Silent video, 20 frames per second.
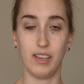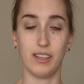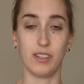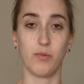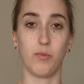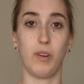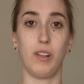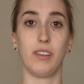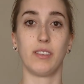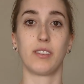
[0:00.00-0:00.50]

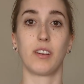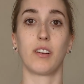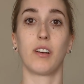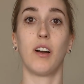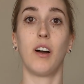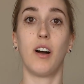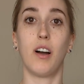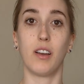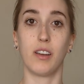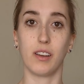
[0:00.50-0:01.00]
as well as
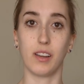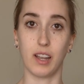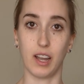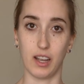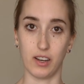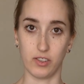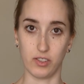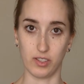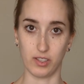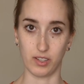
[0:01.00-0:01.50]
our
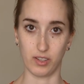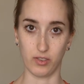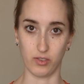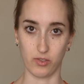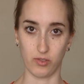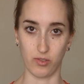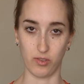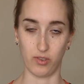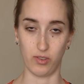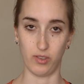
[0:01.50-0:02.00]
unconscious
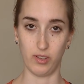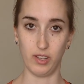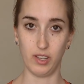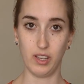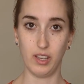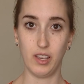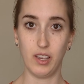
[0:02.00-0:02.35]
control.